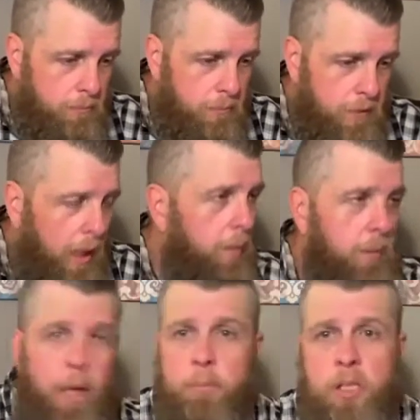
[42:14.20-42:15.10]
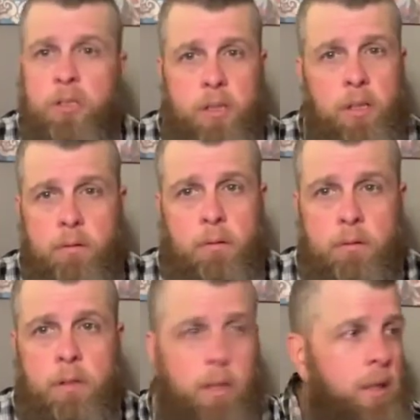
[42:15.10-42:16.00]
Now, I'm using
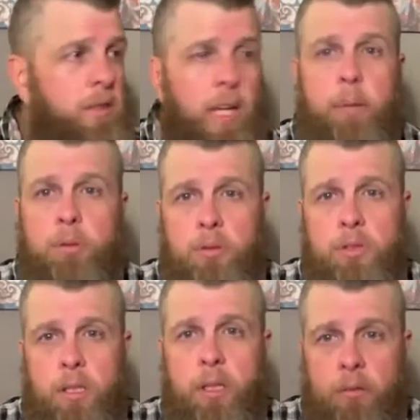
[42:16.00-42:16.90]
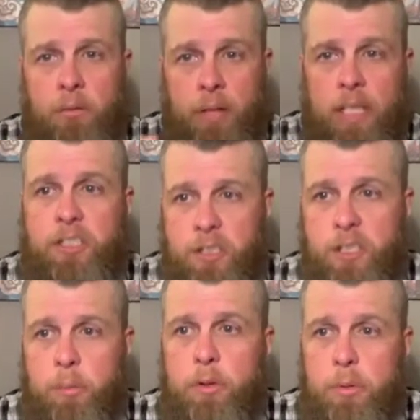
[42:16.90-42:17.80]
the examples of the
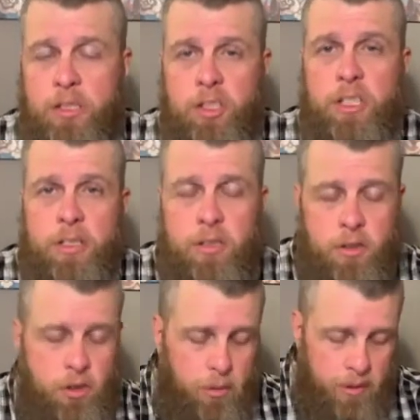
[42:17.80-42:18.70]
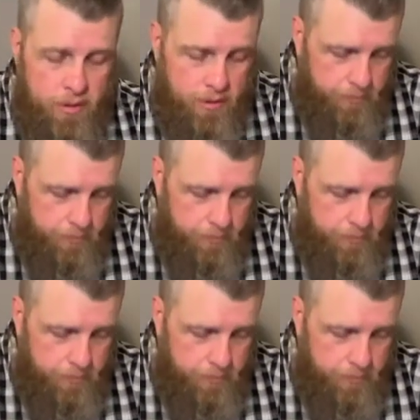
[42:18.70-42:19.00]
relationship between Jesus and Judas.